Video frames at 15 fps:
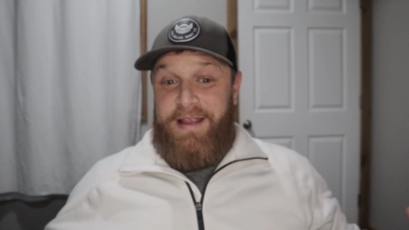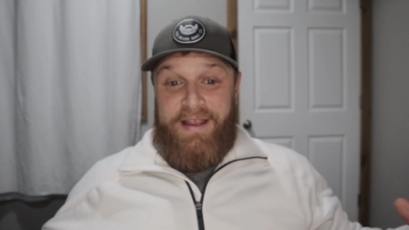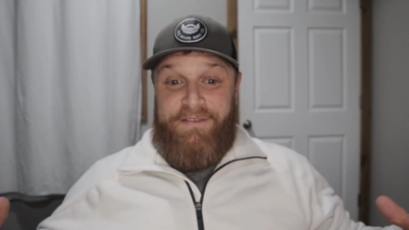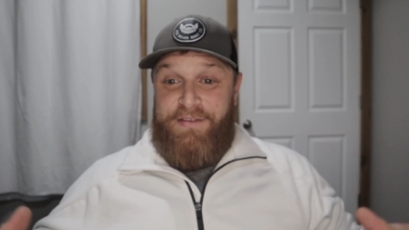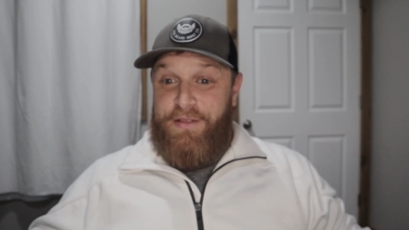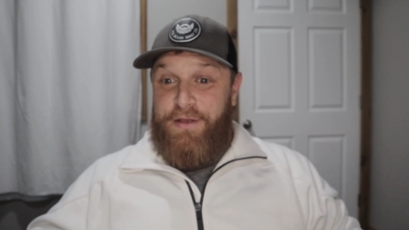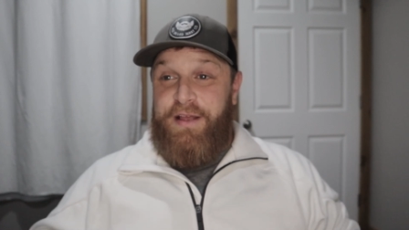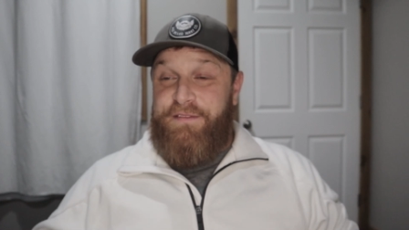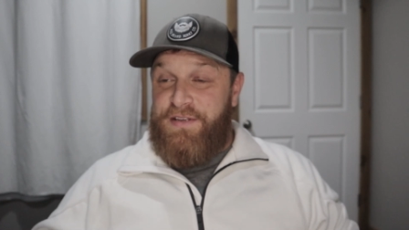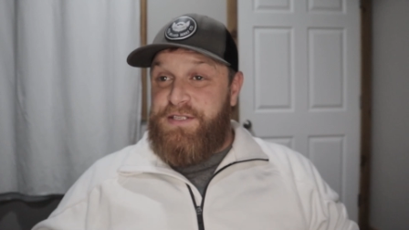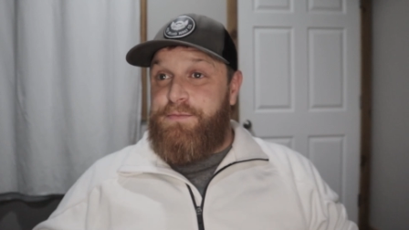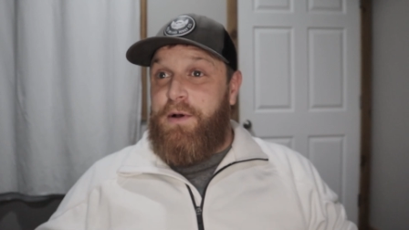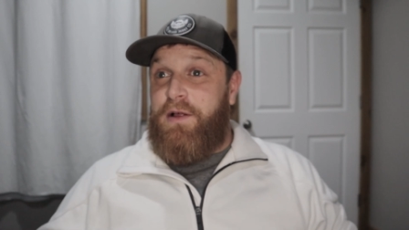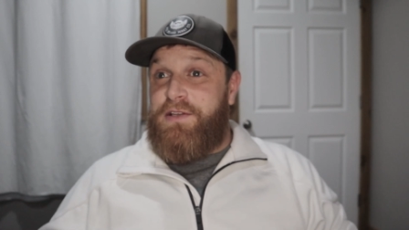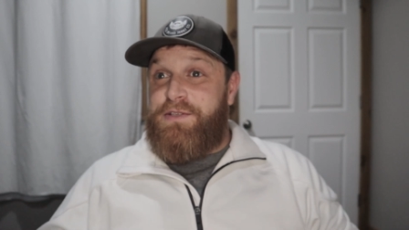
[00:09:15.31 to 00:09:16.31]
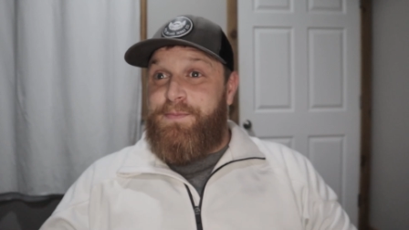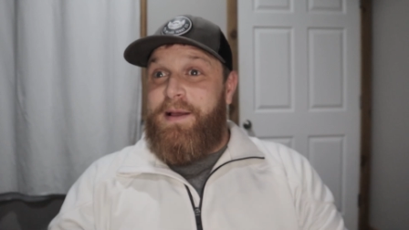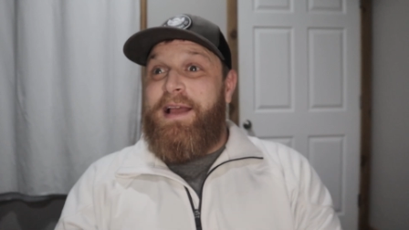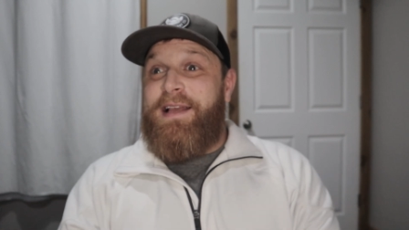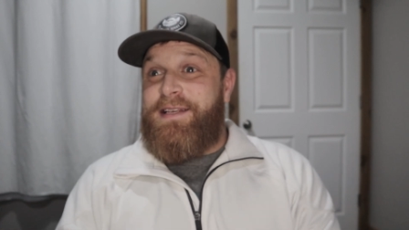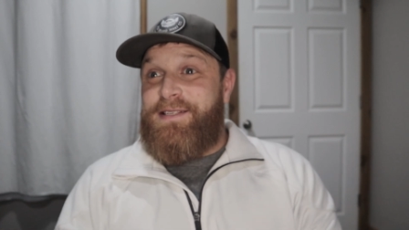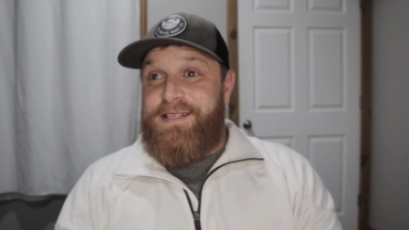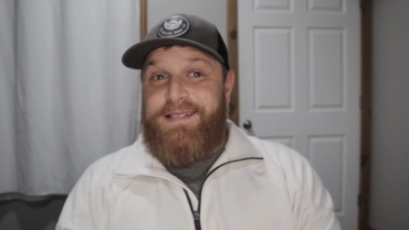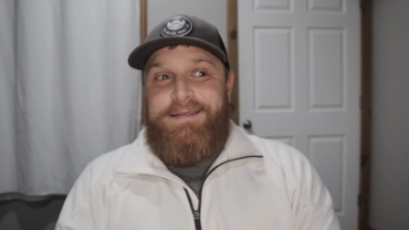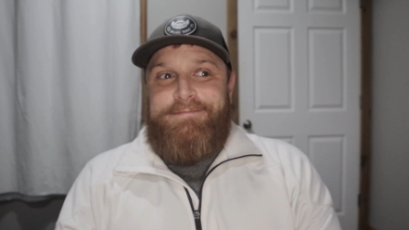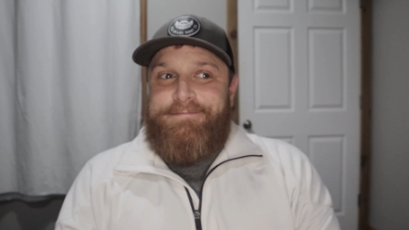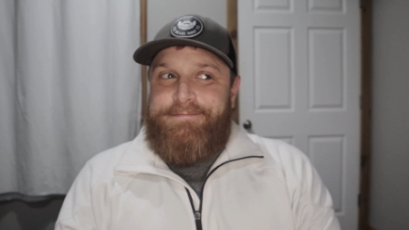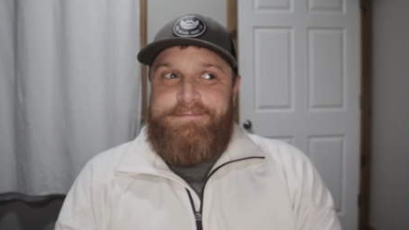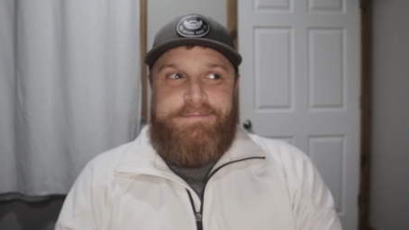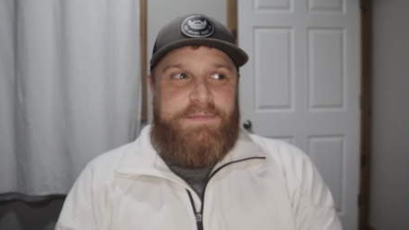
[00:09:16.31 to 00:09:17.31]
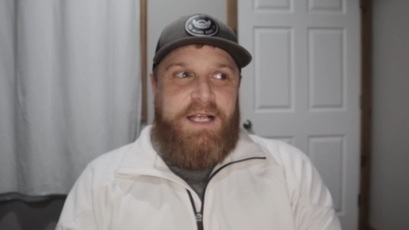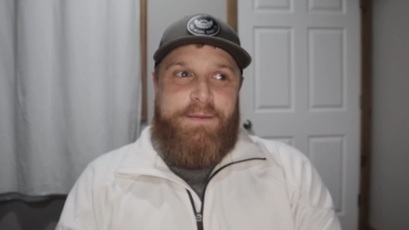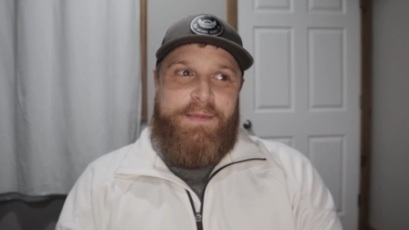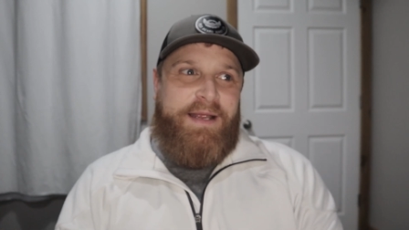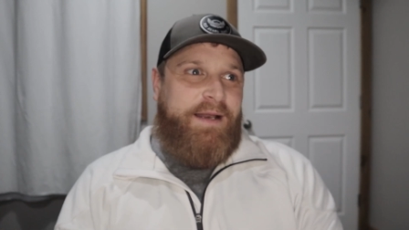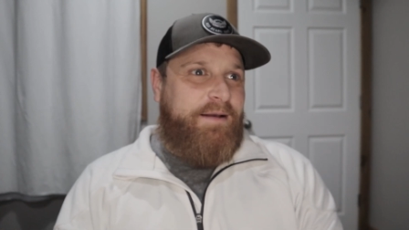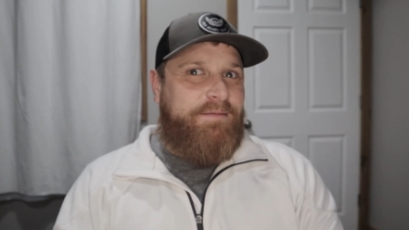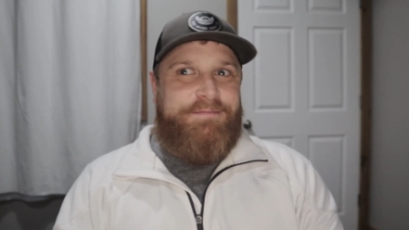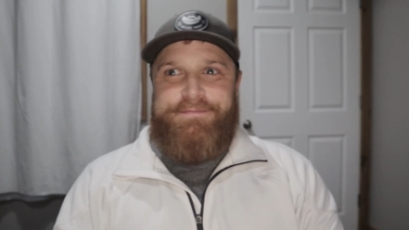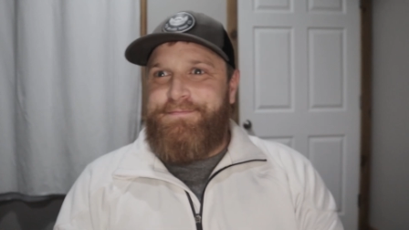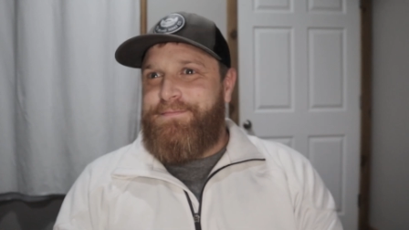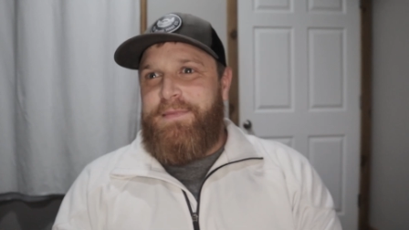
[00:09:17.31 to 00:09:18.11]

even though you have a small space, I mean,